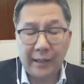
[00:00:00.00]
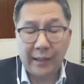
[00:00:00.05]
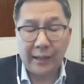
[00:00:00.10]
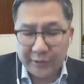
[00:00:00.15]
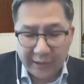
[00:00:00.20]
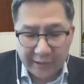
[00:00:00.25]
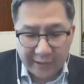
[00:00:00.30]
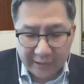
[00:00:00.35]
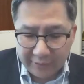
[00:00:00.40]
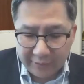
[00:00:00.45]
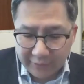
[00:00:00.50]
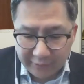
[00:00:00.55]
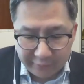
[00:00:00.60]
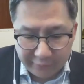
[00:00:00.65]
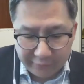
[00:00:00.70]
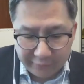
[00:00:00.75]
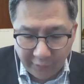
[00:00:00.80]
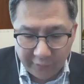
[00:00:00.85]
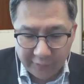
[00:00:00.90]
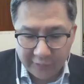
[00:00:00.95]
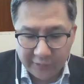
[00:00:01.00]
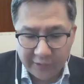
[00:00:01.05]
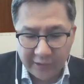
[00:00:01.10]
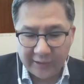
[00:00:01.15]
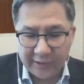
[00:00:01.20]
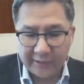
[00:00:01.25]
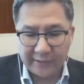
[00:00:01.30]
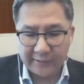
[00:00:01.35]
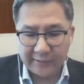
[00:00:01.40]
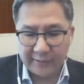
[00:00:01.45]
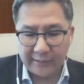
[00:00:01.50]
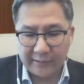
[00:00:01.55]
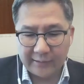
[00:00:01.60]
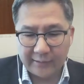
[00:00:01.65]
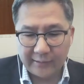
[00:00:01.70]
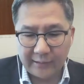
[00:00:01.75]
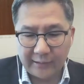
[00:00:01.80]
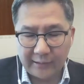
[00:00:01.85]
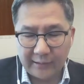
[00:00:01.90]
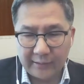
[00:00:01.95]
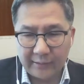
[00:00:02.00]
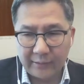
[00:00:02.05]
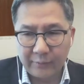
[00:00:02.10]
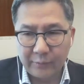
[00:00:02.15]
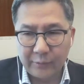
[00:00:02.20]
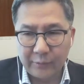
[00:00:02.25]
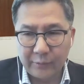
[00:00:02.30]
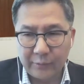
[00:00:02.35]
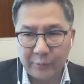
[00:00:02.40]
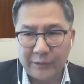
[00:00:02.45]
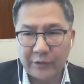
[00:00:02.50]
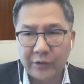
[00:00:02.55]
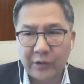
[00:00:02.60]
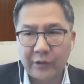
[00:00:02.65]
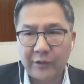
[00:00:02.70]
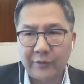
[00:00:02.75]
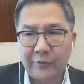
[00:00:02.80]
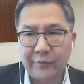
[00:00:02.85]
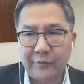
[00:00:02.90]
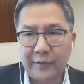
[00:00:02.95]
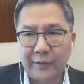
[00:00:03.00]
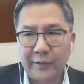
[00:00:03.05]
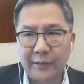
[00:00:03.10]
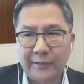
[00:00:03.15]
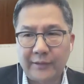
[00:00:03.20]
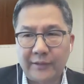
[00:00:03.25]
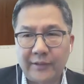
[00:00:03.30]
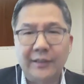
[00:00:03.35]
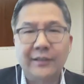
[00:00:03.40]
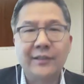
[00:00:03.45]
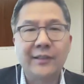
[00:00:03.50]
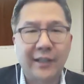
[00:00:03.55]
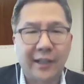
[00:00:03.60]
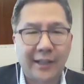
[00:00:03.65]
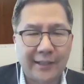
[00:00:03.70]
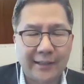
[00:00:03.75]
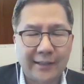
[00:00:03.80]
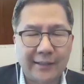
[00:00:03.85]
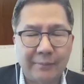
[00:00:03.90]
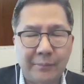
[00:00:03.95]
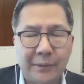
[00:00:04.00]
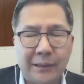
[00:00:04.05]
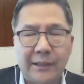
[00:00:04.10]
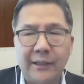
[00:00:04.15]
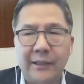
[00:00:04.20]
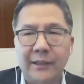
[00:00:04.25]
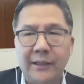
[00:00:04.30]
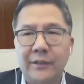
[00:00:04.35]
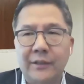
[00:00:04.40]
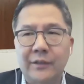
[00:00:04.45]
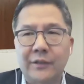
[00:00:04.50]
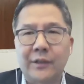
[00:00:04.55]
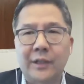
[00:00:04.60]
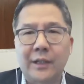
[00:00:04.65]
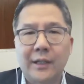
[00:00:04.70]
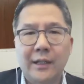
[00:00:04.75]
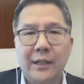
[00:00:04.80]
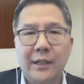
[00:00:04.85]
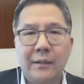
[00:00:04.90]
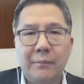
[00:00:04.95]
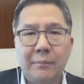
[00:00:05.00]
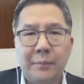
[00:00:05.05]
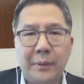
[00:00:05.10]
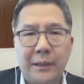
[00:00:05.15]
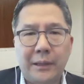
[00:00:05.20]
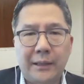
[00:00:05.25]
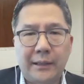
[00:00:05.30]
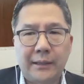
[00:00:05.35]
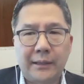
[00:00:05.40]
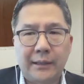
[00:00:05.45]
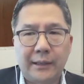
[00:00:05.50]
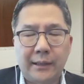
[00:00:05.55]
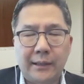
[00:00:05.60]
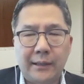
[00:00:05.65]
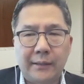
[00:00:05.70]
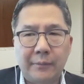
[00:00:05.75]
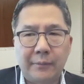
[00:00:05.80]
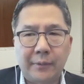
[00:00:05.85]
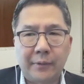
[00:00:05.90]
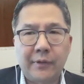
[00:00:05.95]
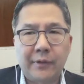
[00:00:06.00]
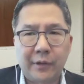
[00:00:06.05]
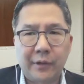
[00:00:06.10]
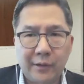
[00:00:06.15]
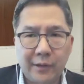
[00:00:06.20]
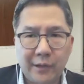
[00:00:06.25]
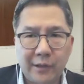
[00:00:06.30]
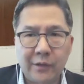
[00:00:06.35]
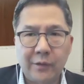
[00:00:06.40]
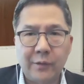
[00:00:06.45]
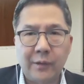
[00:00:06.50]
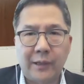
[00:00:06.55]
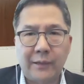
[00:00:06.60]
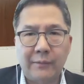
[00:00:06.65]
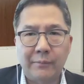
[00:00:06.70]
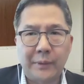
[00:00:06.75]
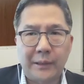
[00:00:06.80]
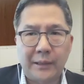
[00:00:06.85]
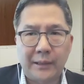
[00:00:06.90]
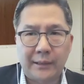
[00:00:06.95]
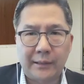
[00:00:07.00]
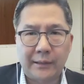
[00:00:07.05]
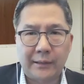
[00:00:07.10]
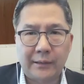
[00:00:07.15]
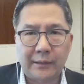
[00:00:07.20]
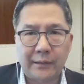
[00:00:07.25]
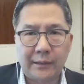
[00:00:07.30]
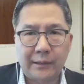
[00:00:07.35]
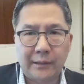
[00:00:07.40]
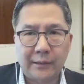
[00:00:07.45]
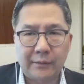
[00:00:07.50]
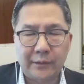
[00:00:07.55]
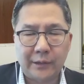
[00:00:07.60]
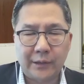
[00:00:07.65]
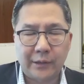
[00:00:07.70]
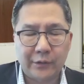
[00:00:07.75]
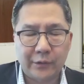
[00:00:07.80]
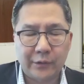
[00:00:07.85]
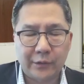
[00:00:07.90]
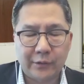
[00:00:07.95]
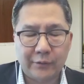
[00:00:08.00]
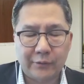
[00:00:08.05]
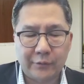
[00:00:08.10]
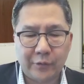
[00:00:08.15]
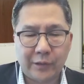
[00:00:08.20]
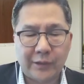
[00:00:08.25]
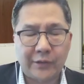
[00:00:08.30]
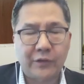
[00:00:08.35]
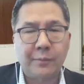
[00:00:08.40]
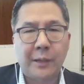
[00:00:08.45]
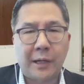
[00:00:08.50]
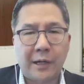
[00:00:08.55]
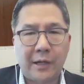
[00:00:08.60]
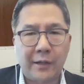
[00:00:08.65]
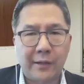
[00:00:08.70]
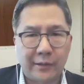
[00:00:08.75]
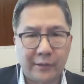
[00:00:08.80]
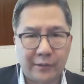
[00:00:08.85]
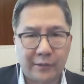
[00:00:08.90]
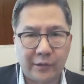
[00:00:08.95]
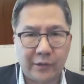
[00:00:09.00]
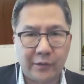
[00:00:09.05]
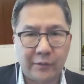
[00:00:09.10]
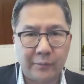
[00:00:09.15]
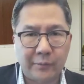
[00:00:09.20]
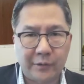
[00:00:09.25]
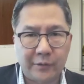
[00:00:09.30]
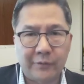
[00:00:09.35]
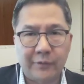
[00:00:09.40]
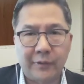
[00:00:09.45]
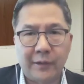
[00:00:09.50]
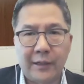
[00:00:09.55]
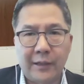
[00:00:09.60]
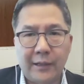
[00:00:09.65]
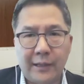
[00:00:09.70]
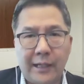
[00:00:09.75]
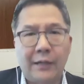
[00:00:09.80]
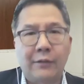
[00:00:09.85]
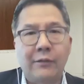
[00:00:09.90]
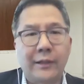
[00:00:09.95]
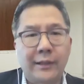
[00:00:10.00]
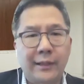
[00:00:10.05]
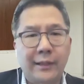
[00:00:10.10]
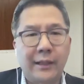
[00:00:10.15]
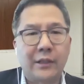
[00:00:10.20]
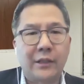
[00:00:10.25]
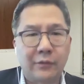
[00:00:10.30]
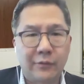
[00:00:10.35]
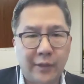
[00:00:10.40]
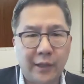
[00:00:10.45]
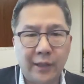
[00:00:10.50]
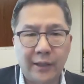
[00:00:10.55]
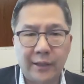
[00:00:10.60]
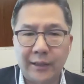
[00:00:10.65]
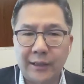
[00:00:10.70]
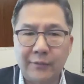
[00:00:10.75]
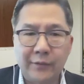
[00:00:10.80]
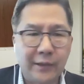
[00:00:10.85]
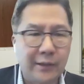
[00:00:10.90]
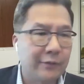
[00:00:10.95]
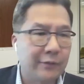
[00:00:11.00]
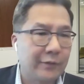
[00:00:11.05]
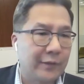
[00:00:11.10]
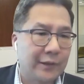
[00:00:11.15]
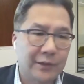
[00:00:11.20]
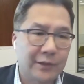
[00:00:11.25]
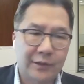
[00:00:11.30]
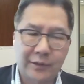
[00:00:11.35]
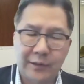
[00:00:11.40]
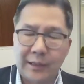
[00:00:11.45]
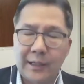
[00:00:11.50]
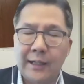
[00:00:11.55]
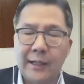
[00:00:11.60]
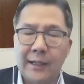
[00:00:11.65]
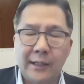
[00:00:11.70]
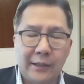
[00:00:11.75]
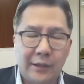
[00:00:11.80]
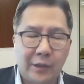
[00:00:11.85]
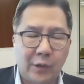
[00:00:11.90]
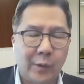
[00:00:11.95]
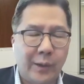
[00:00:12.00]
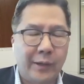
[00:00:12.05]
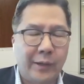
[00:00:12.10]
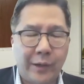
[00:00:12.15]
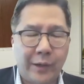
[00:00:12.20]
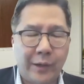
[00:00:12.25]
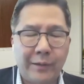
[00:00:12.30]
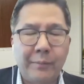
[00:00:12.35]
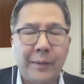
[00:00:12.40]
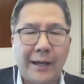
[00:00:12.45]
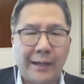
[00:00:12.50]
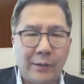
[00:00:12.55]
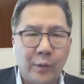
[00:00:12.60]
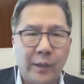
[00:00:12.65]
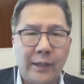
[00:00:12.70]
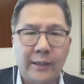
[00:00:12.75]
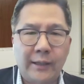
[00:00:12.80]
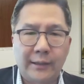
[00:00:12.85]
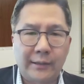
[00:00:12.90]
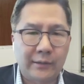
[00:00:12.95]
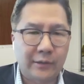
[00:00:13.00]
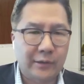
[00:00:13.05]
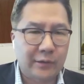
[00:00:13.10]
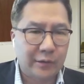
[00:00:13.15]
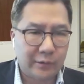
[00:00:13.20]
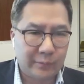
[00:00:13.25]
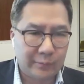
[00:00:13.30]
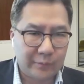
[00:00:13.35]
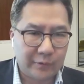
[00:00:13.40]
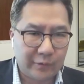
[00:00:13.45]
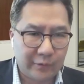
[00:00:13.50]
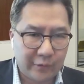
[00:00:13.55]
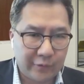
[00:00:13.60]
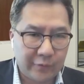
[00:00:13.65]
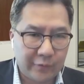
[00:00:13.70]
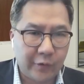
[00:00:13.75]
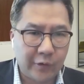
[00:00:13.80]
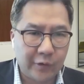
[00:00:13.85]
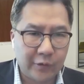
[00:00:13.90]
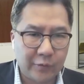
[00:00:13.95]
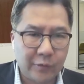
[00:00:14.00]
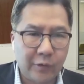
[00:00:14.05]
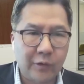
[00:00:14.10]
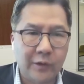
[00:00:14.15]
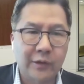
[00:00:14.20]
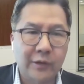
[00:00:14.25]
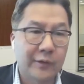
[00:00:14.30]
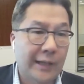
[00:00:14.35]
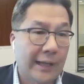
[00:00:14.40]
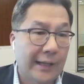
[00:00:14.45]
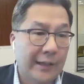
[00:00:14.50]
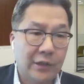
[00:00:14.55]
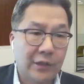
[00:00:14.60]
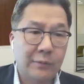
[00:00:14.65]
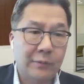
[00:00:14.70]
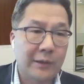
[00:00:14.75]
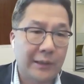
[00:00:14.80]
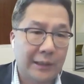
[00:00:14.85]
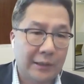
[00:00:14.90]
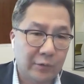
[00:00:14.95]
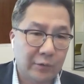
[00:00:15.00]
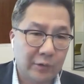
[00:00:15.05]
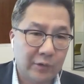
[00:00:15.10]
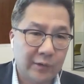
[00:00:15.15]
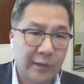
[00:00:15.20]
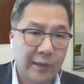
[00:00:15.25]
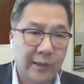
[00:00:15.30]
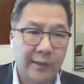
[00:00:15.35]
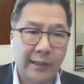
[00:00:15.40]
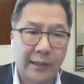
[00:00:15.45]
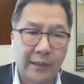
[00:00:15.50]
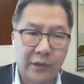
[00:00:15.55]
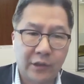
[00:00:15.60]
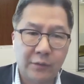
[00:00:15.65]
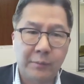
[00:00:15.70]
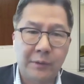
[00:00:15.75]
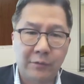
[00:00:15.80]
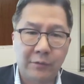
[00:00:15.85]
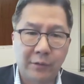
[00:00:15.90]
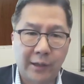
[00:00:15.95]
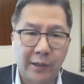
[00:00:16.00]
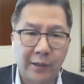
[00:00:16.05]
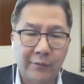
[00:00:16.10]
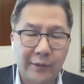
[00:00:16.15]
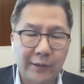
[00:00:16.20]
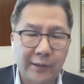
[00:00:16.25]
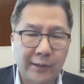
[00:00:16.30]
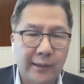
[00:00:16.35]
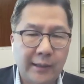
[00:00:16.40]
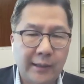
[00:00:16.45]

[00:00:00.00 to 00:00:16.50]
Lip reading: would take even farther, Doug, and we sort of insist on it, because being thorough and being sort of transparent in terms of everything you've done, even if it's going way back when in terms of your first role, because that could be interesting, that could be relevant.